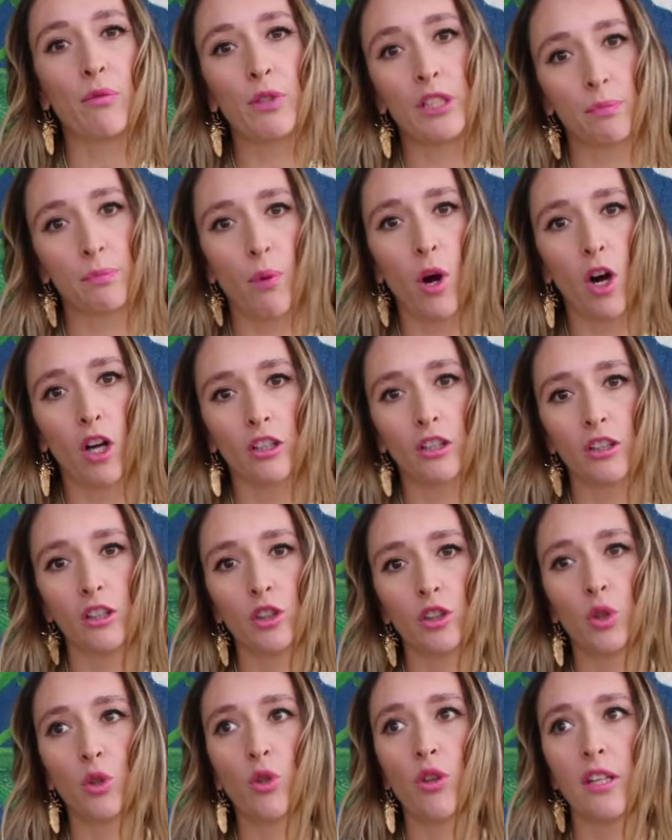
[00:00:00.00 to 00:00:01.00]

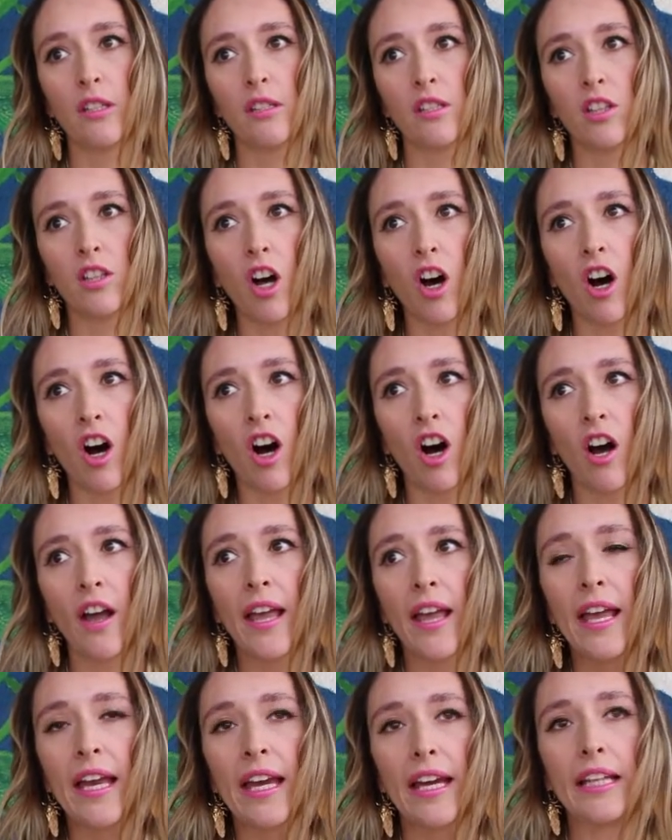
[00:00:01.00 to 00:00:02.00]
response to this law
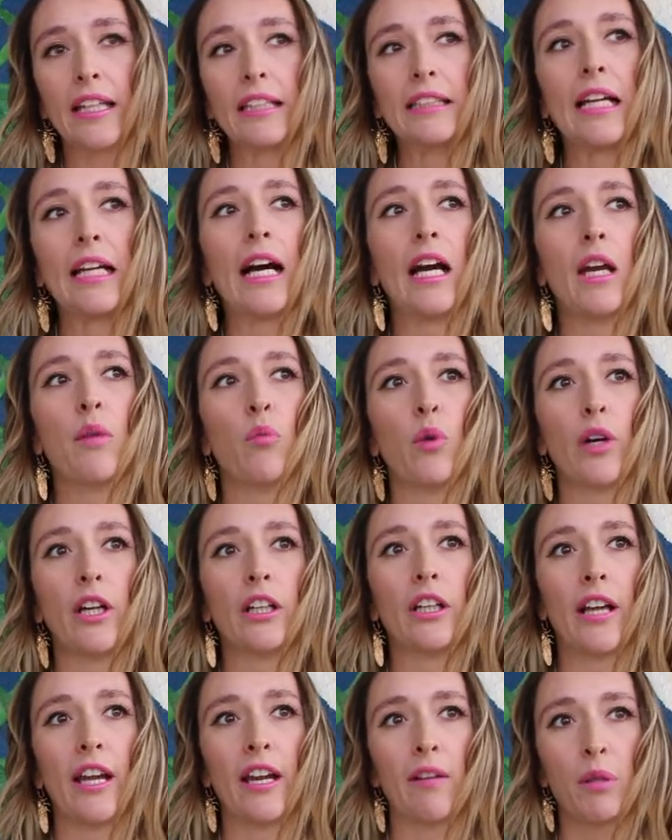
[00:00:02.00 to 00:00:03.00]
in a time
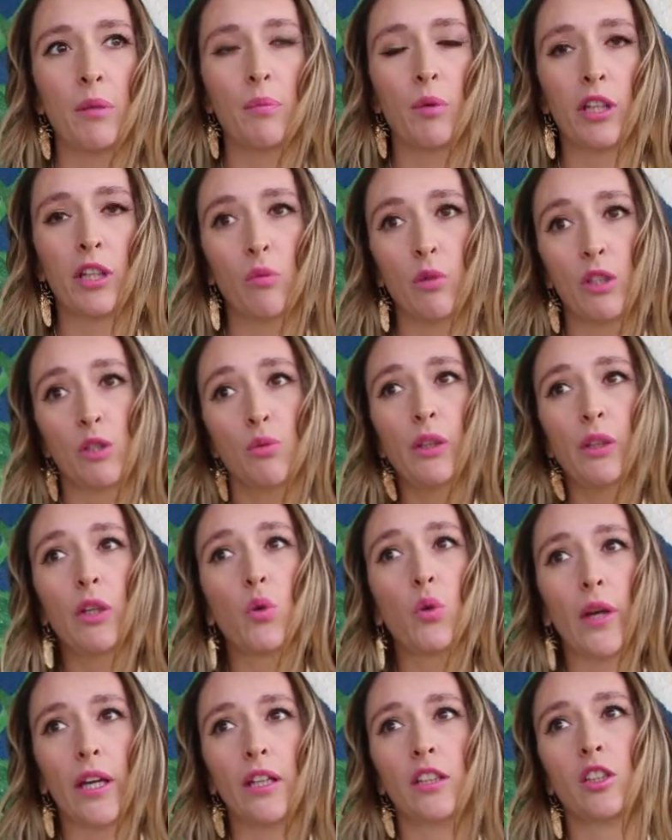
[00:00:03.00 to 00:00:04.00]
where everybody was really
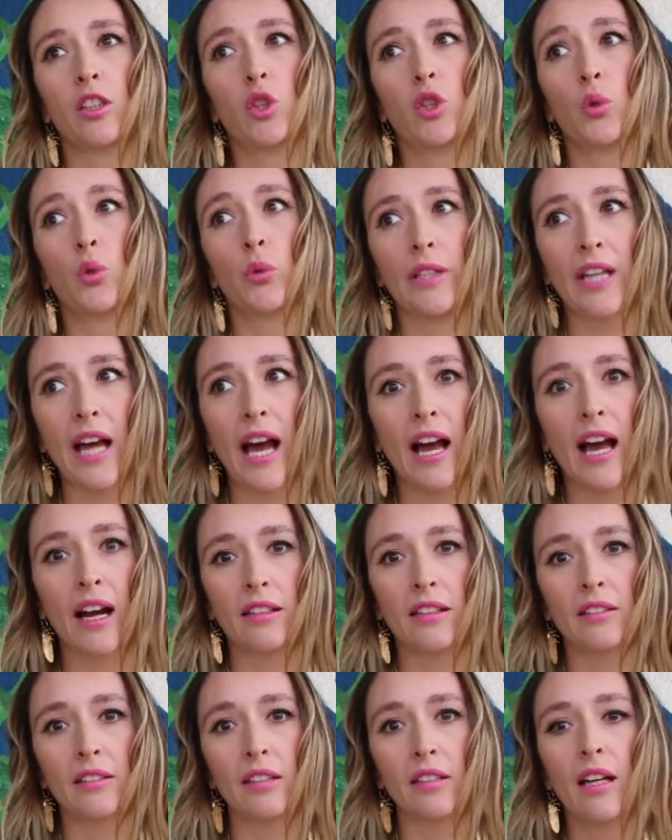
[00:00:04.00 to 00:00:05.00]
quick to
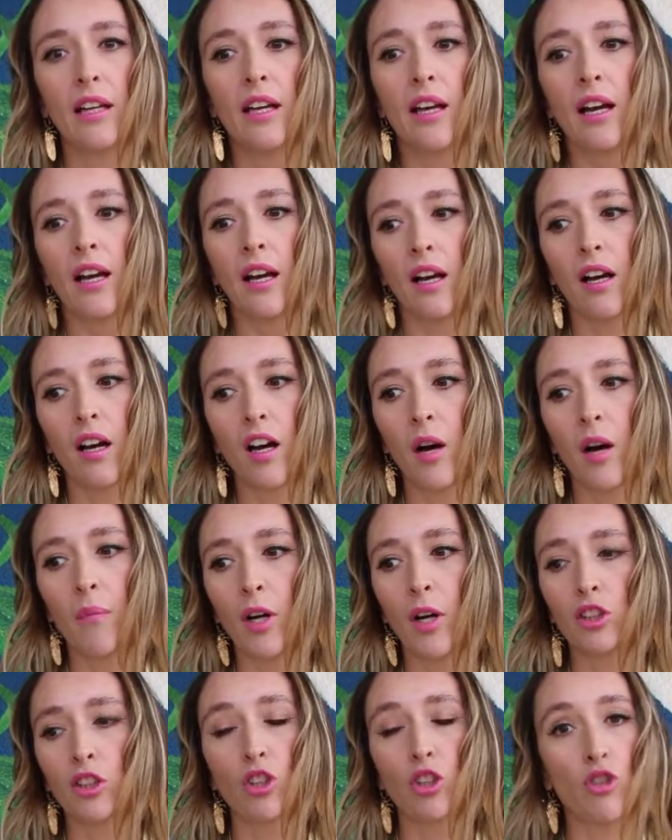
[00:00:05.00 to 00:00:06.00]
react
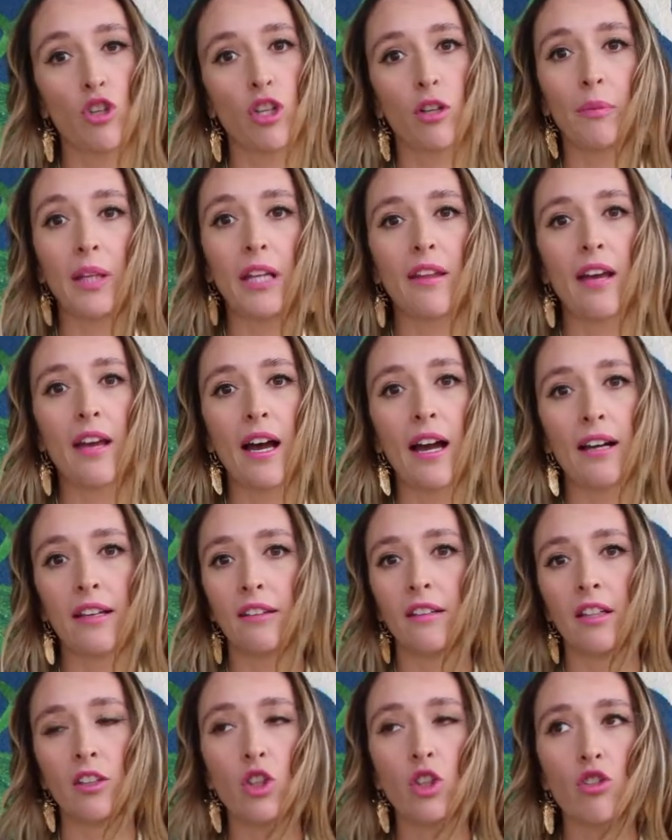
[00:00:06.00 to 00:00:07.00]
on social media and
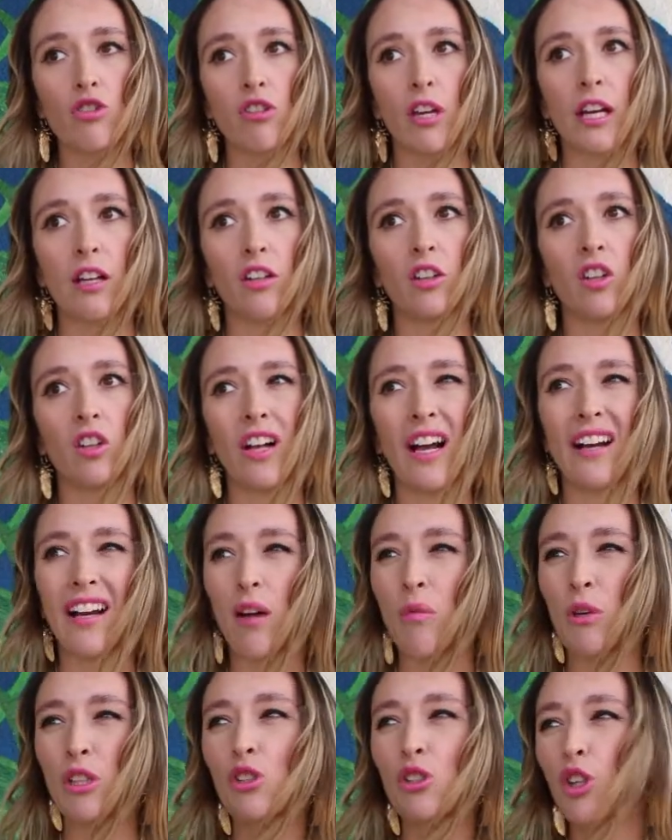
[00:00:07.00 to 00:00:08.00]
in the news cycle. And
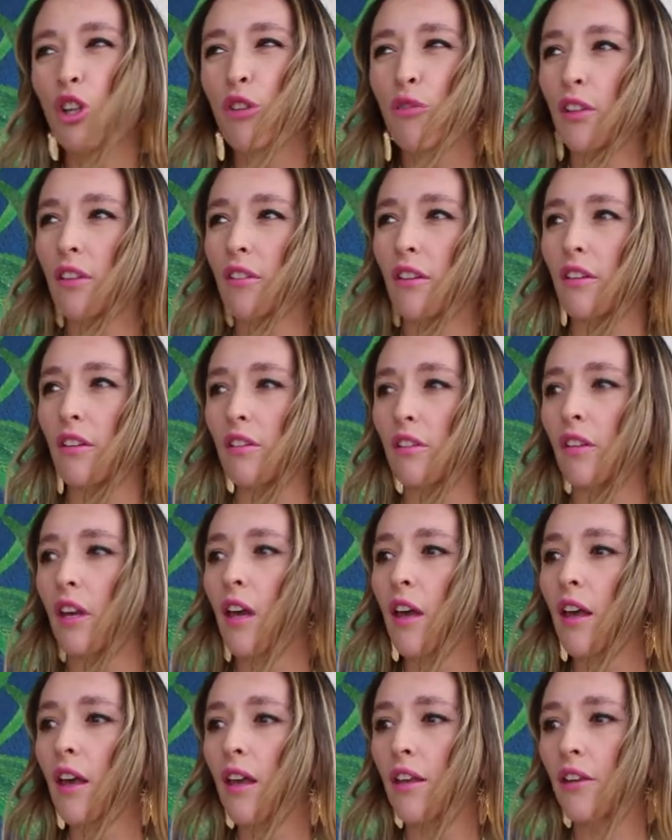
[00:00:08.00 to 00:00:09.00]
I was sort of in this
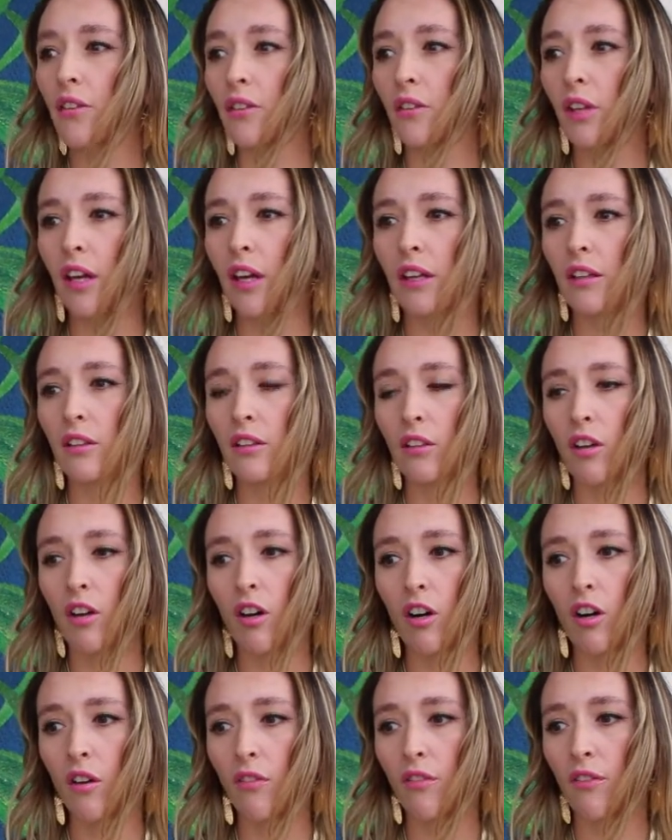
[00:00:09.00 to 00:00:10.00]
state
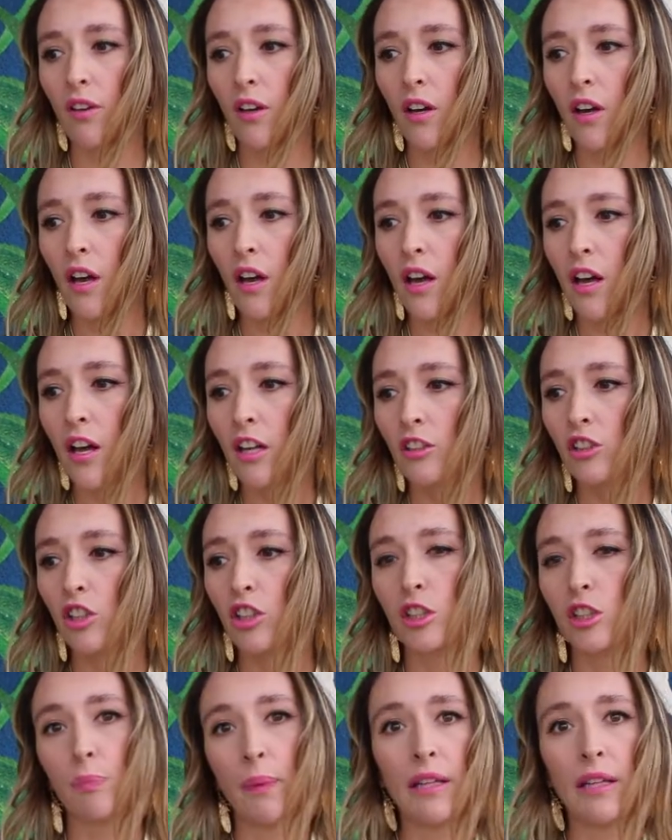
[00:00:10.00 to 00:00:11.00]
of
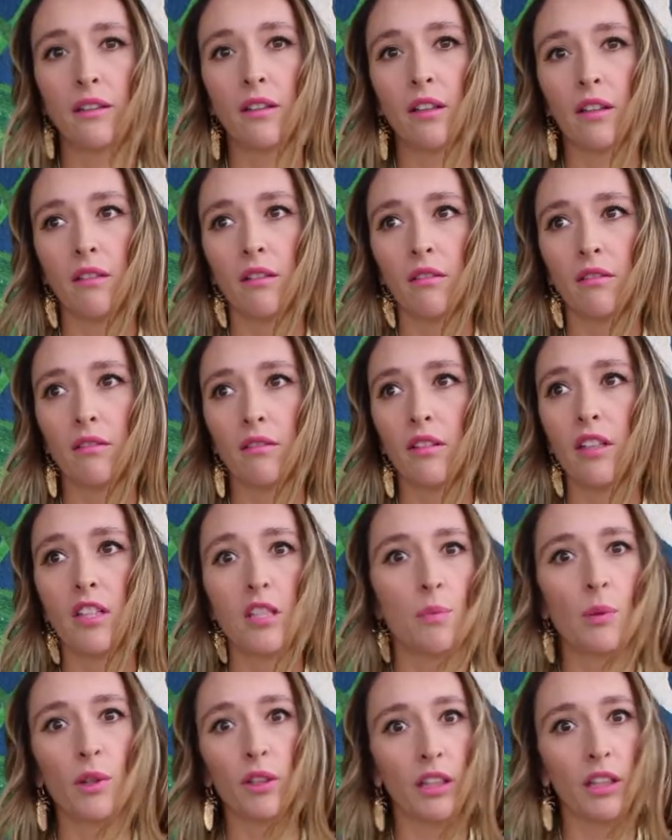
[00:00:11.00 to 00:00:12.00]
suspended
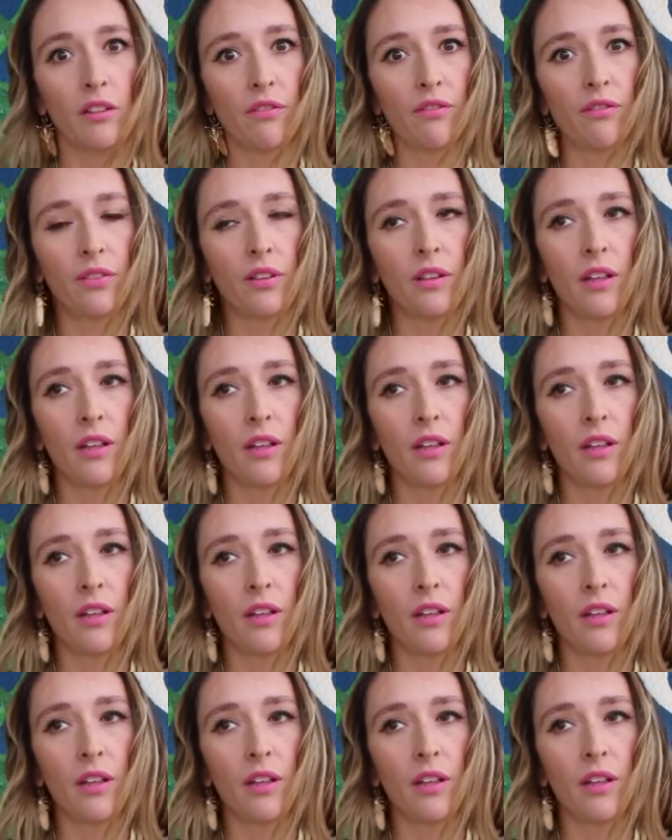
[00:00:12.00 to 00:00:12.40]
disbelief.